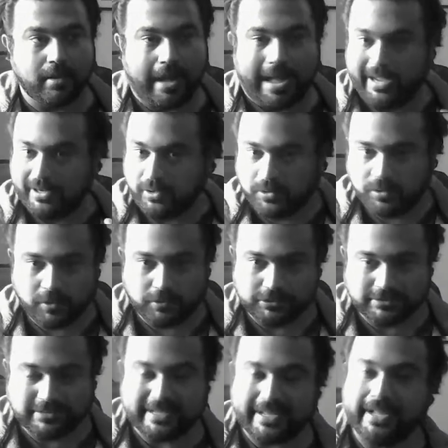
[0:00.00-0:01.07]
I don't know
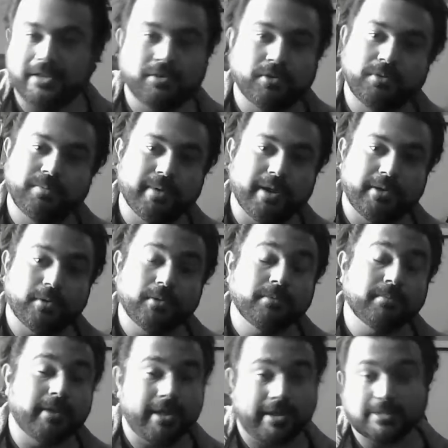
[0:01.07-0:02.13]
the scale note by note,
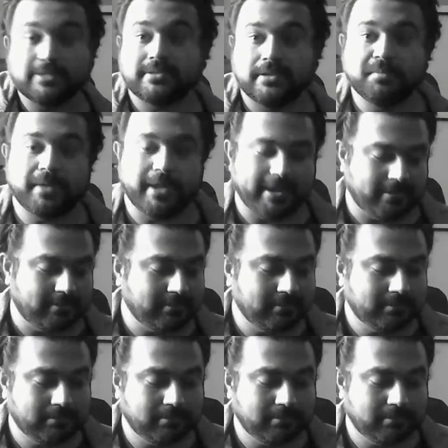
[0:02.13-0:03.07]
but I can still play it.